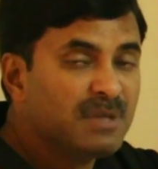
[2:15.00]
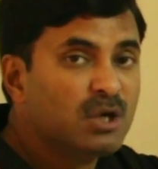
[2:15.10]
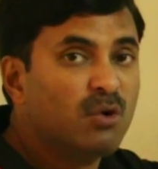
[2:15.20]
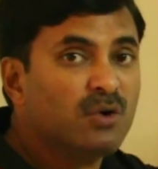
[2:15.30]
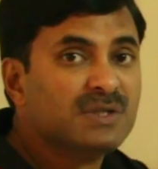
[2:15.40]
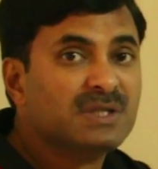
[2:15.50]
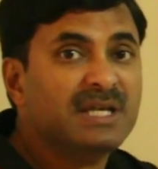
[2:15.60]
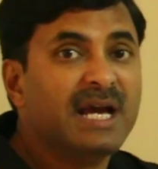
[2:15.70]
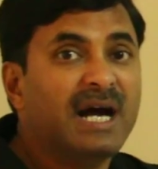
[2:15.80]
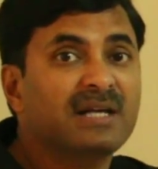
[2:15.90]
because
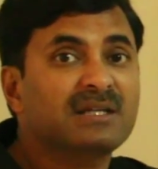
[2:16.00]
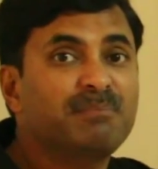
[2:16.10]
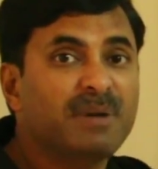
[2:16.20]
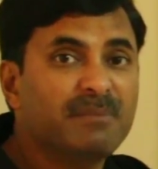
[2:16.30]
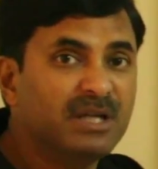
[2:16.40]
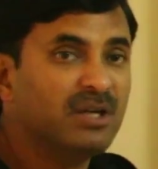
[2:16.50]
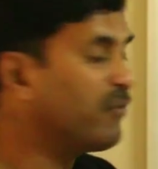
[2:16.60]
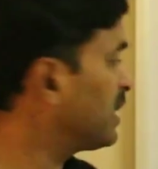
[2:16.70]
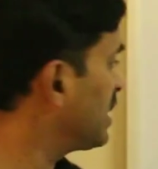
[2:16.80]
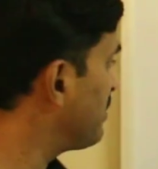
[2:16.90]
they are the
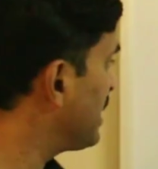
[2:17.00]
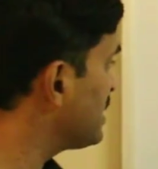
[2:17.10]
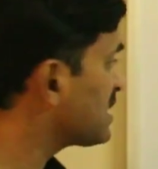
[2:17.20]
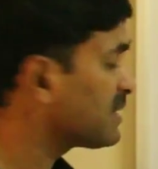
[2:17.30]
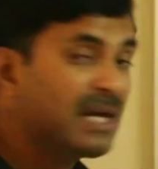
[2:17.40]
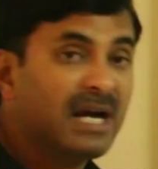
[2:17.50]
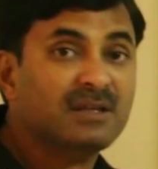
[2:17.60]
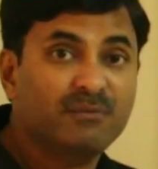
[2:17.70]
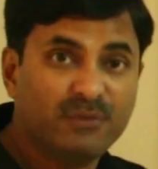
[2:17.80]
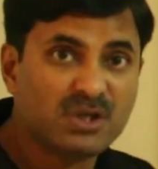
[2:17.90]
primitive vertebrates they
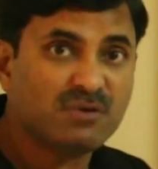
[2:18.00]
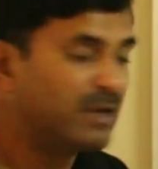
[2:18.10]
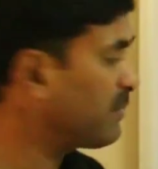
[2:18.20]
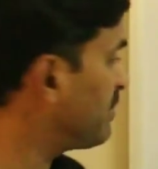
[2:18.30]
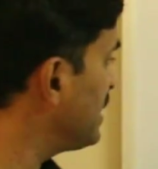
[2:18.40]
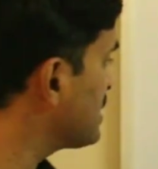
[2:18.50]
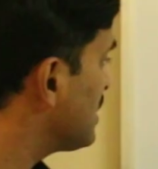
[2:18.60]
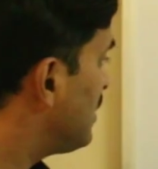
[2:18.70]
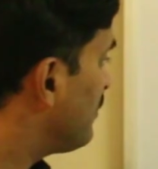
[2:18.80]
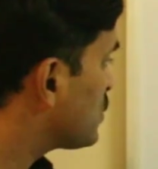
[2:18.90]
are the first
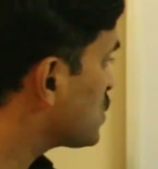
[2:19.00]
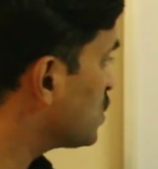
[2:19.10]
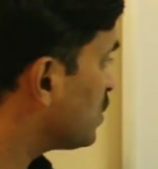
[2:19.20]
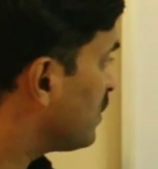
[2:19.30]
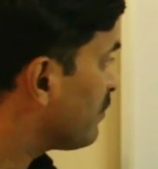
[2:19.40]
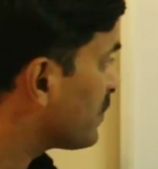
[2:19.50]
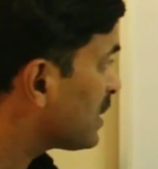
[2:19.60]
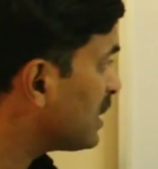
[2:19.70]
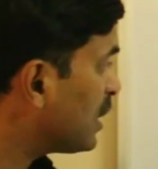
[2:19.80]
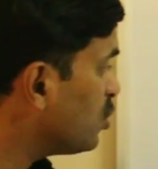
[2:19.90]
vertebrates so
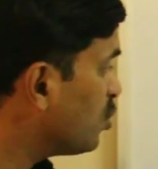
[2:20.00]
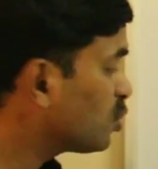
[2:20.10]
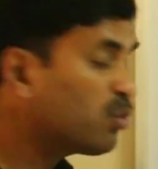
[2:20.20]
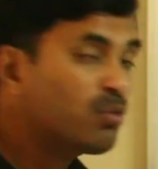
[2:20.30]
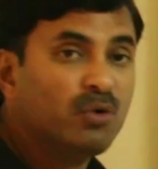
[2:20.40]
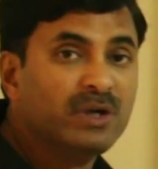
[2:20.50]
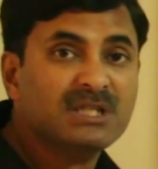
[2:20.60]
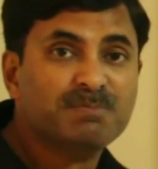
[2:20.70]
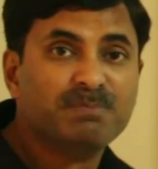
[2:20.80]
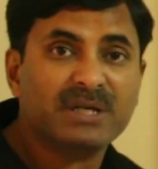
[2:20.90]
the notochord
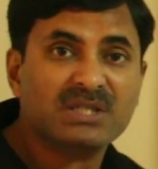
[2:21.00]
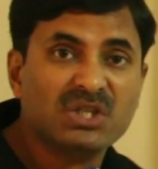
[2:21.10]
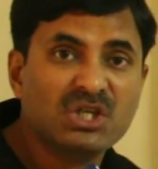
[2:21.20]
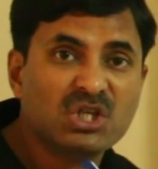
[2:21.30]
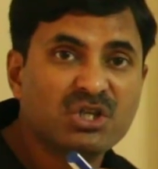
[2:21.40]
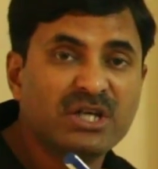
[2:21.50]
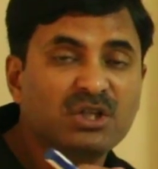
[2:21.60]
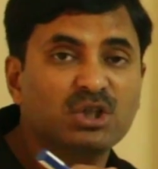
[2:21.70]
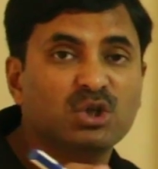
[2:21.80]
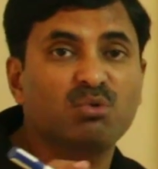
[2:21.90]
is
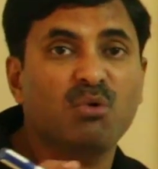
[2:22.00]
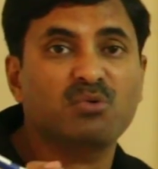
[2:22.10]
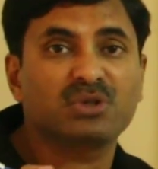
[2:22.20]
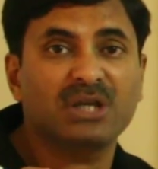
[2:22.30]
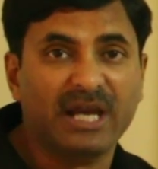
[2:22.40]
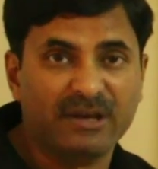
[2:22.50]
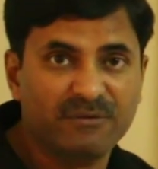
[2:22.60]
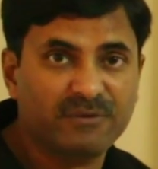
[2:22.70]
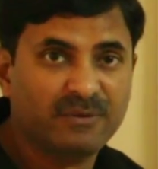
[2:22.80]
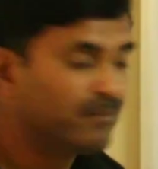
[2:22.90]
persistent throughout the
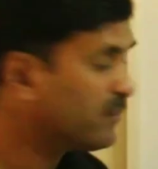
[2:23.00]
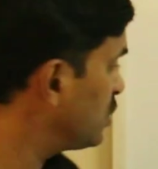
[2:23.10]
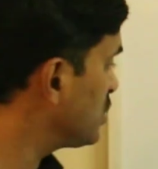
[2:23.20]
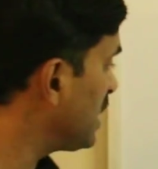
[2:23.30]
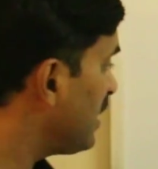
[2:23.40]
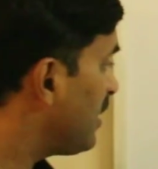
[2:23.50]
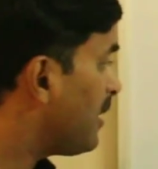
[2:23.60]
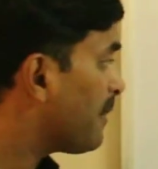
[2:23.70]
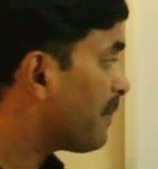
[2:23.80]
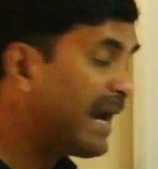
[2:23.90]
life okay
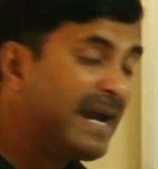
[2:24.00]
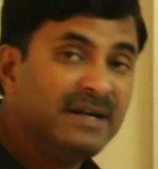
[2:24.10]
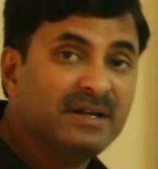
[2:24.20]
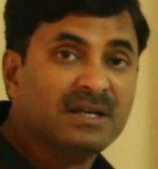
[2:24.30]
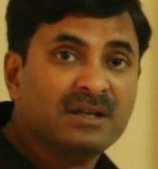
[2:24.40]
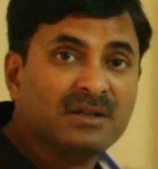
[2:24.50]
and